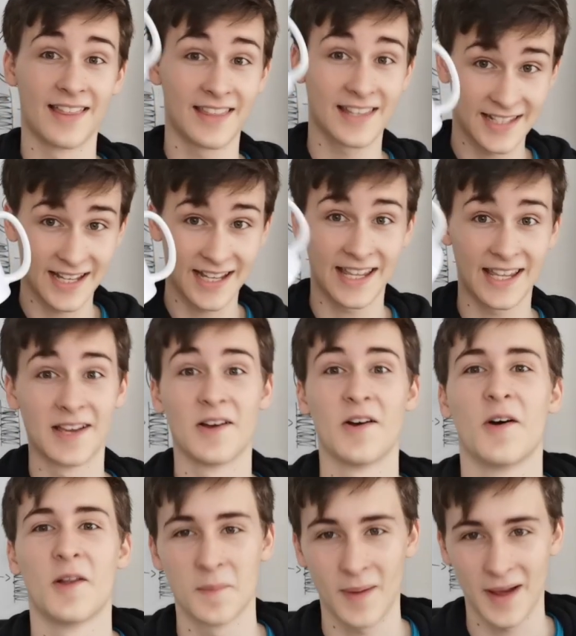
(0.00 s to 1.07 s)
the tea
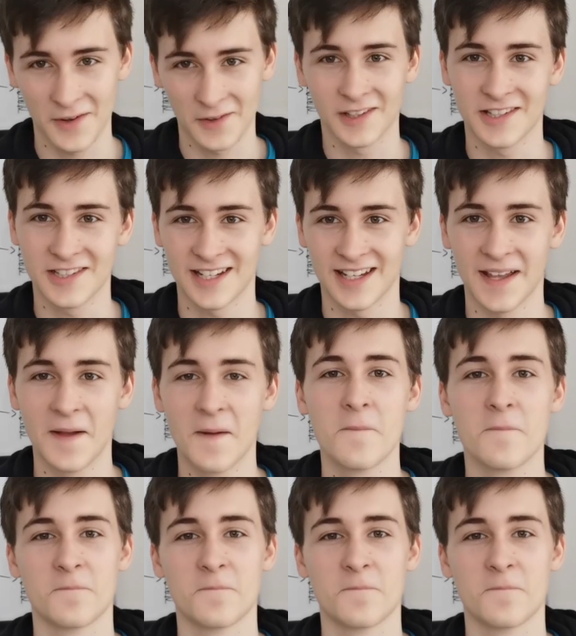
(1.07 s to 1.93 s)
on biology.